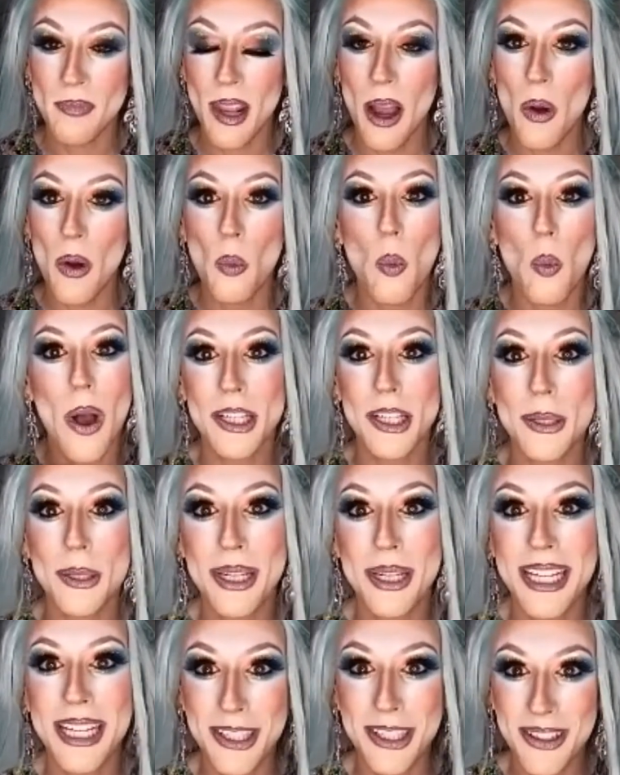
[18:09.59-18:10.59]
What you
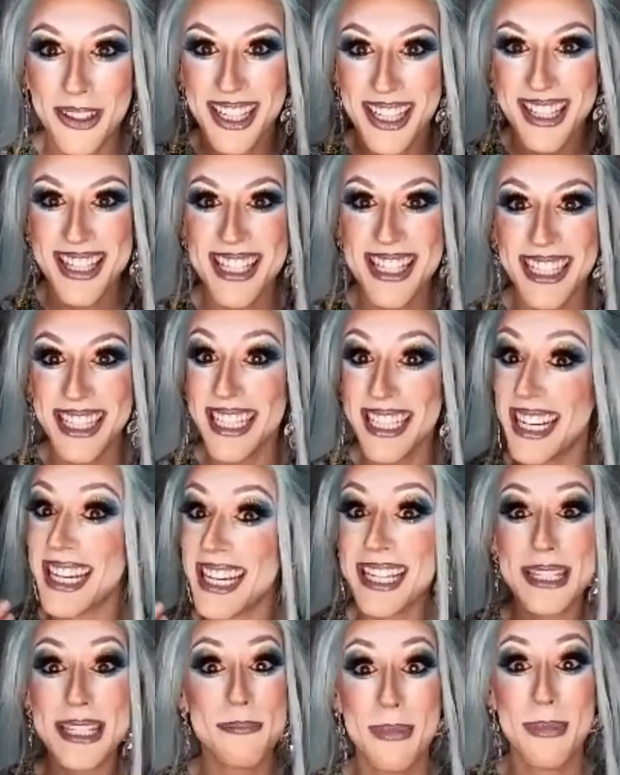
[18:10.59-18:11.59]
hear and see
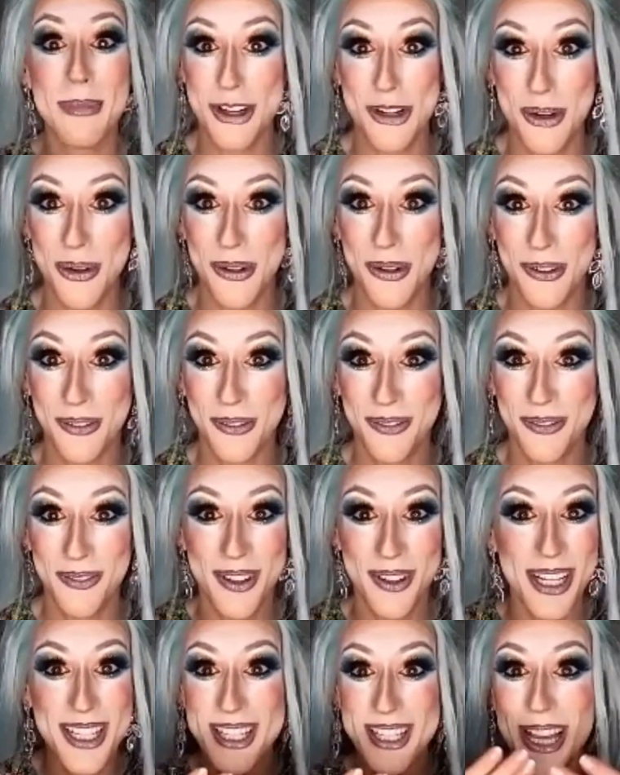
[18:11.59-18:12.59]
is Mitchell,
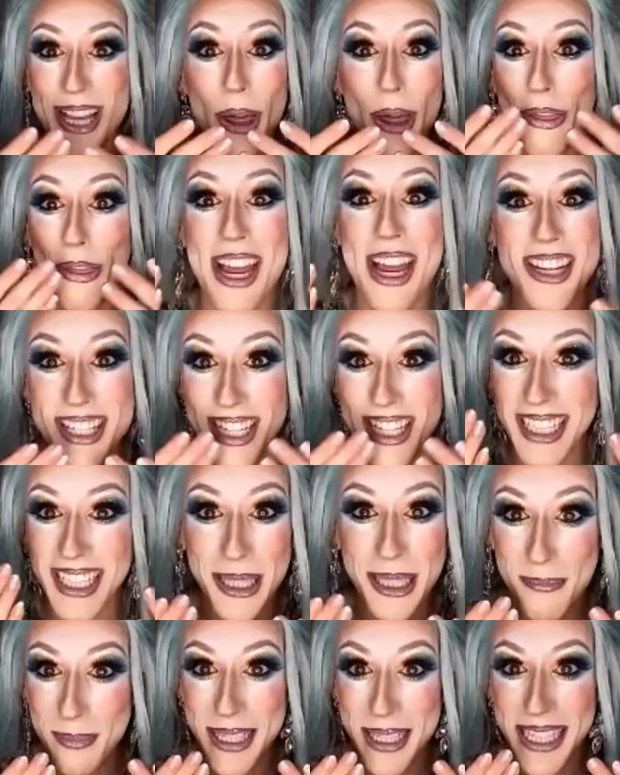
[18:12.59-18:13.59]
is authentically
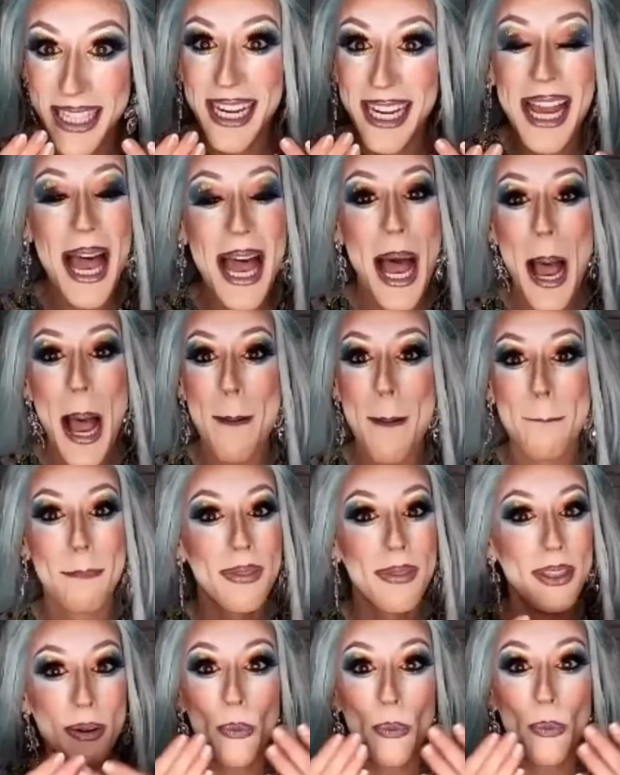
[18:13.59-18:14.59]
me.
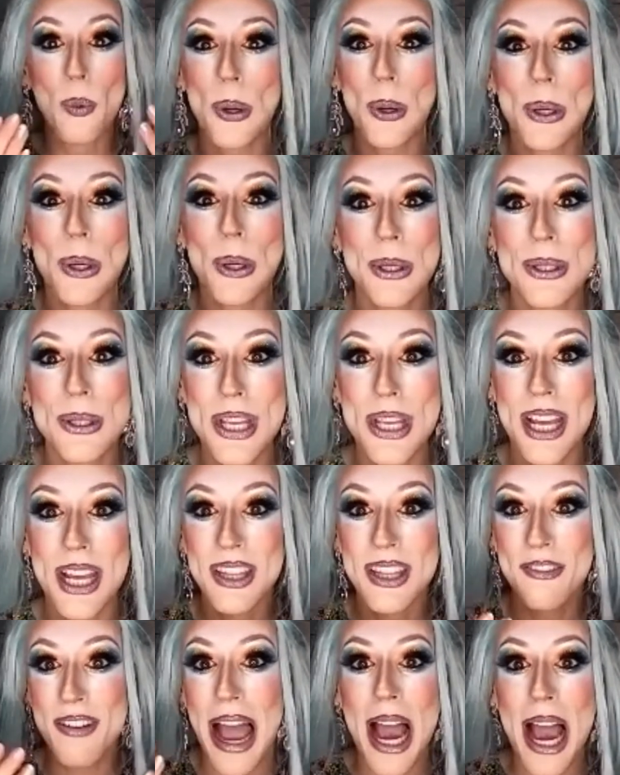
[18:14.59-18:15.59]
The words and the
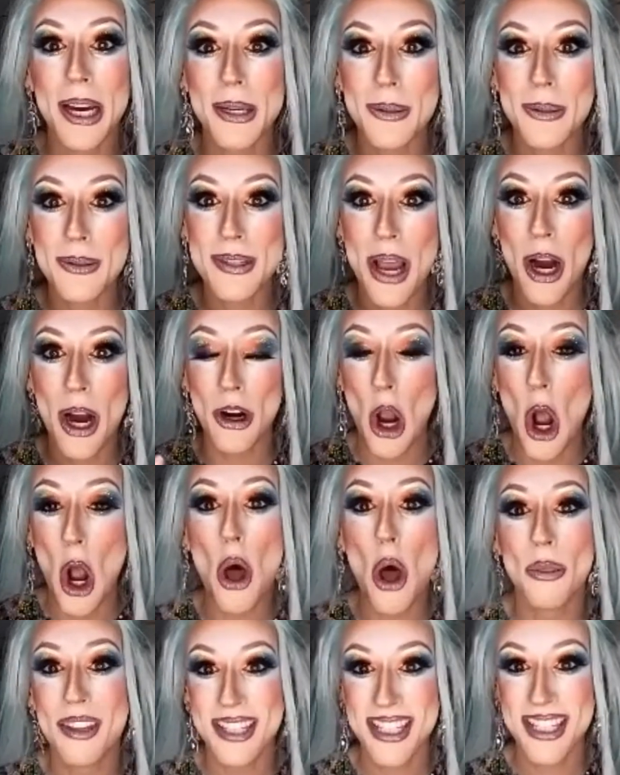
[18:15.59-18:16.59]
values are
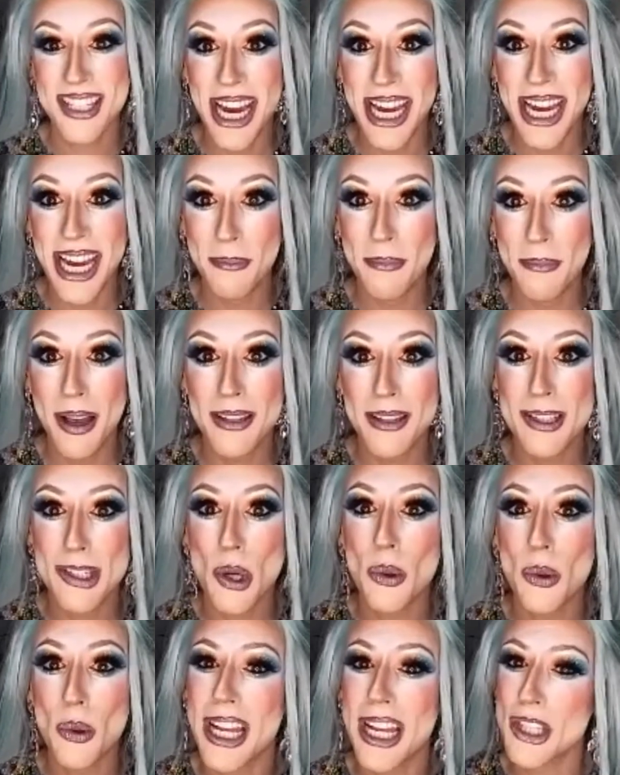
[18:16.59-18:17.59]
all the same.
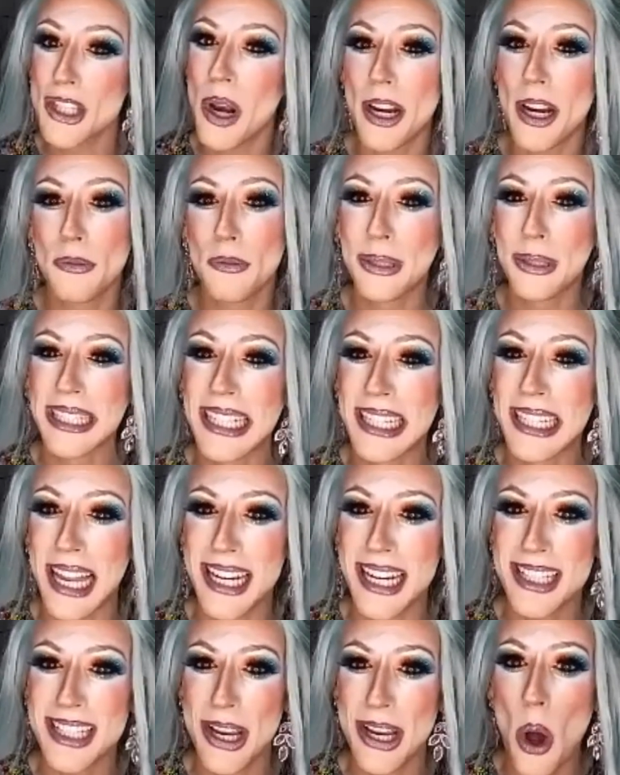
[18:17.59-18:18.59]
So that's what I really
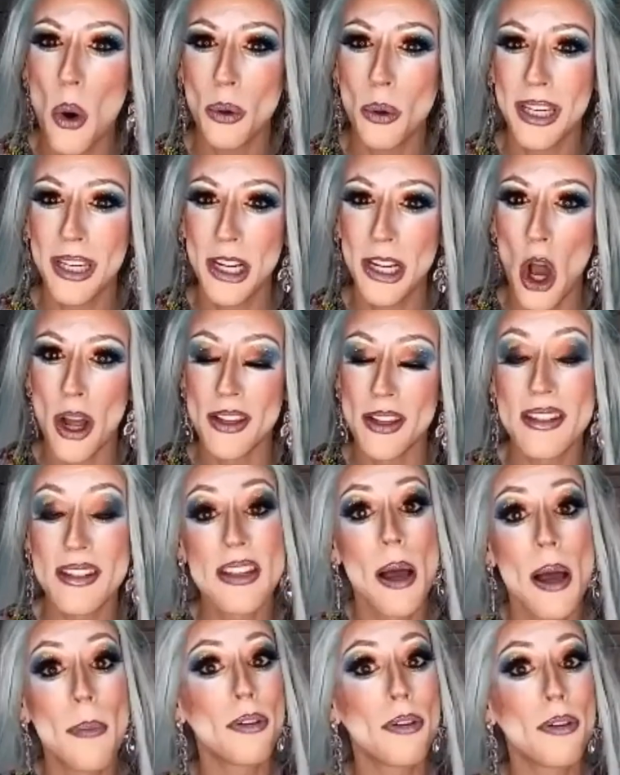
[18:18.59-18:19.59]
like to hone in on.
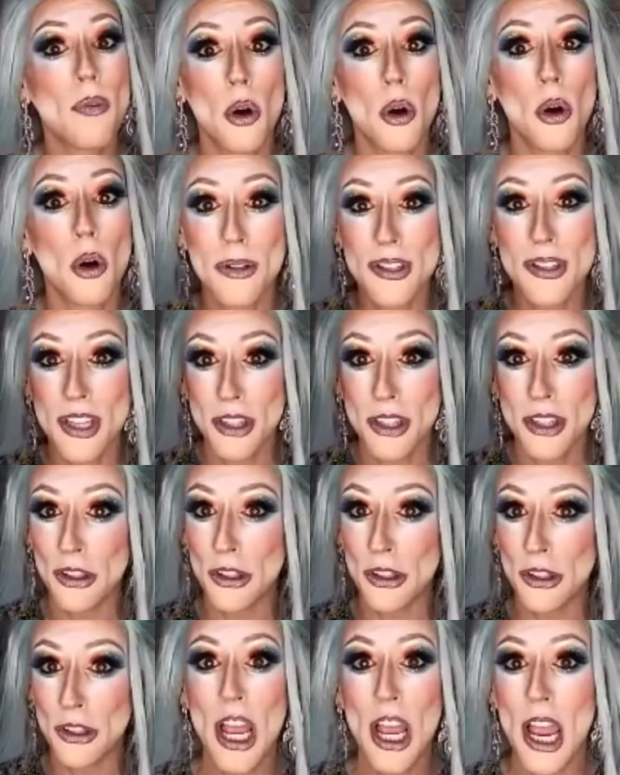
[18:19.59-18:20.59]
Some performers and their
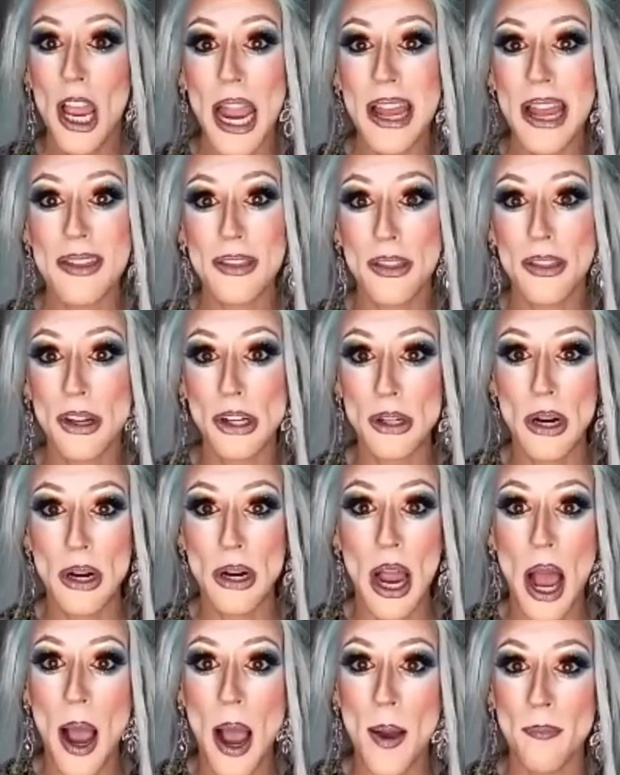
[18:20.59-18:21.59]

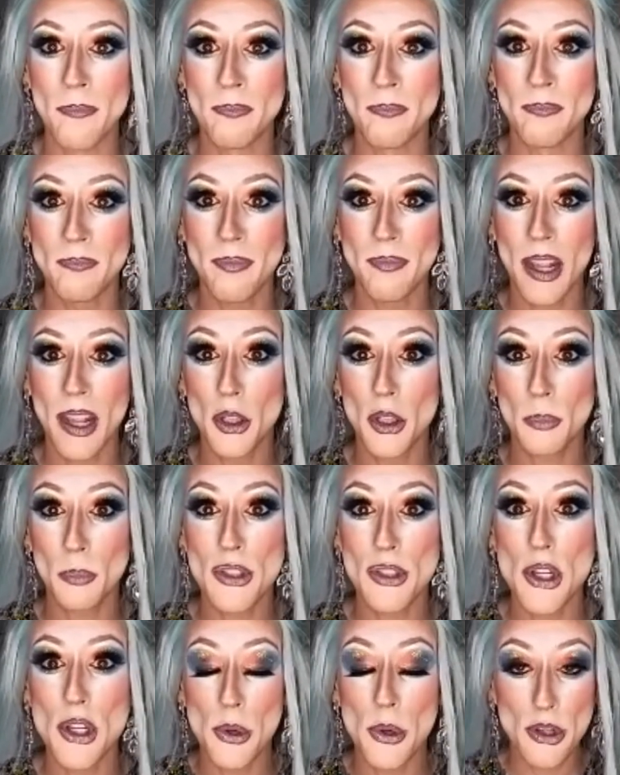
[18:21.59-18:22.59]

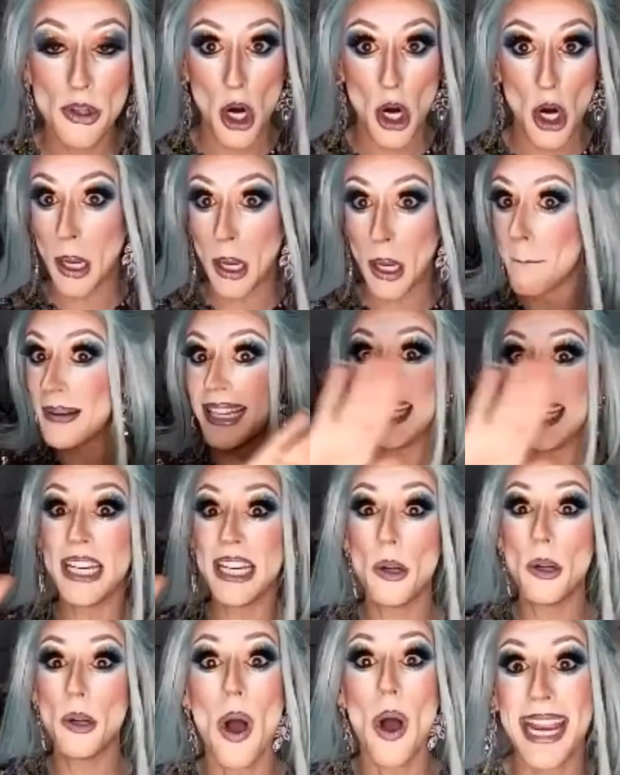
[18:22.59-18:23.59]
personas are completely
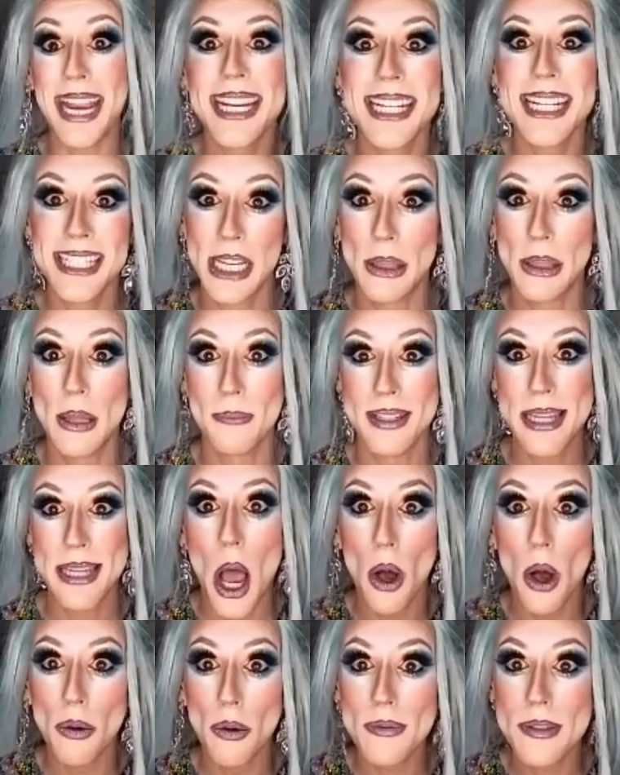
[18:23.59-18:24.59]
180 to
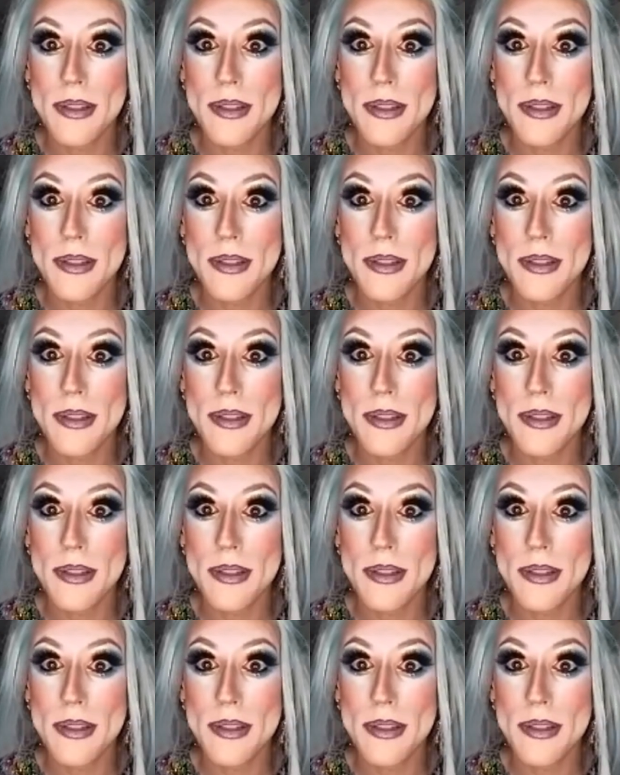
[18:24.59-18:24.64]
themselves.